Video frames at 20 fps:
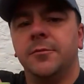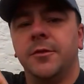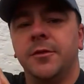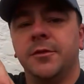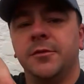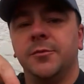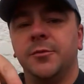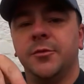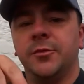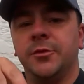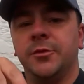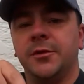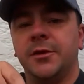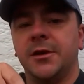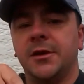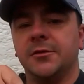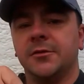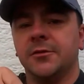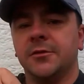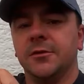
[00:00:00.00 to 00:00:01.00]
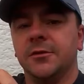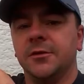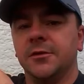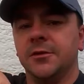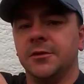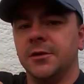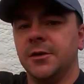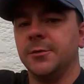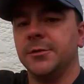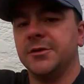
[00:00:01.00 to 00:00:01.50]
first brew of the day is on.
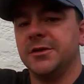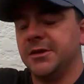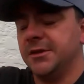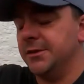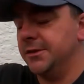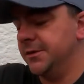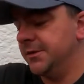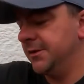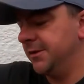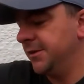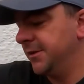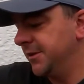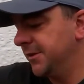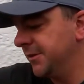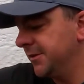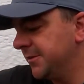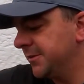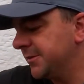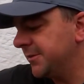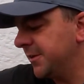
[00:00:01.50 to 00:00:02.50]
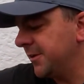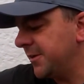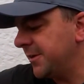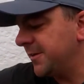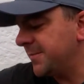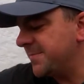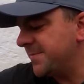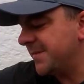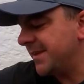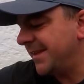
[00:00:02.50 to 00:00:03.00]
Cup of tea. So
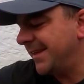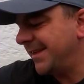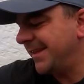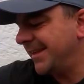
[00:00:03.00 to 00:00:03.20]
I'm